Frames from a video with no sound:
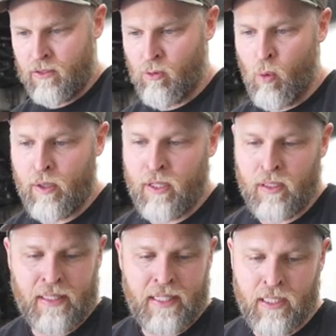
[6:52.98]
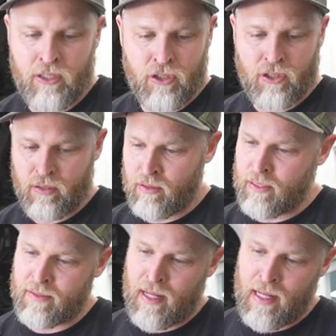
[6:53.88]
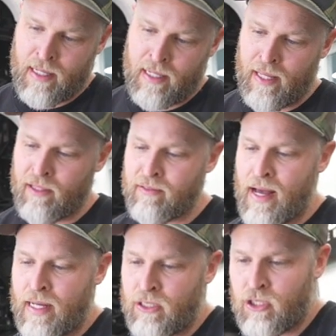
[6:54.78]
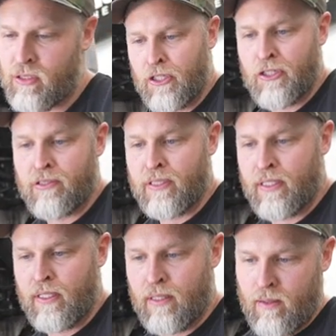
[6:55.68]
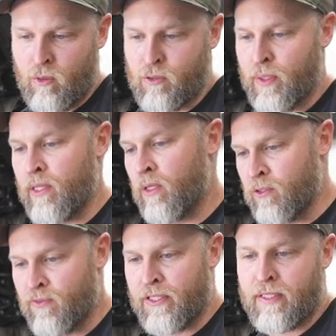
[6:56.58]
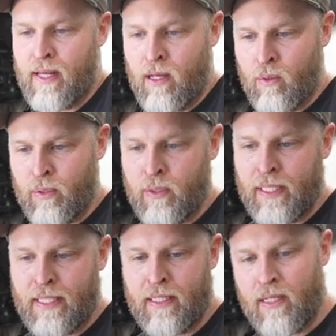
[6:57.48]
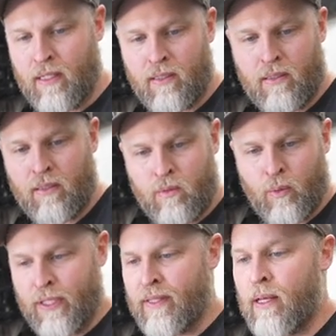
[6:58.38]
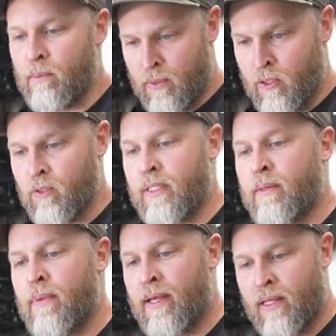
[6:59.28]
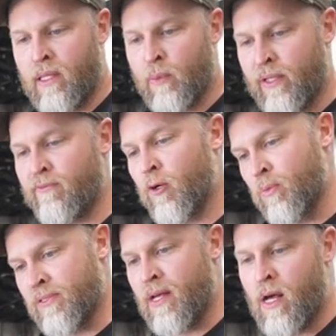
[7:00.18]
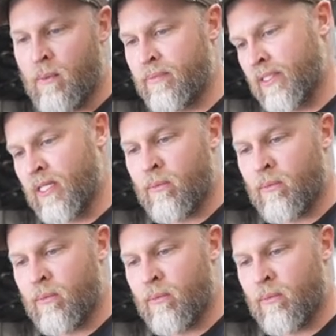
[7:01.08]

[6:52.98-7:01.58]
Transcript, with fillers: so we're working on the hinge design and the latch currently once we get those figured out we can uh, we'll get that built and made and then we can foam the top and get it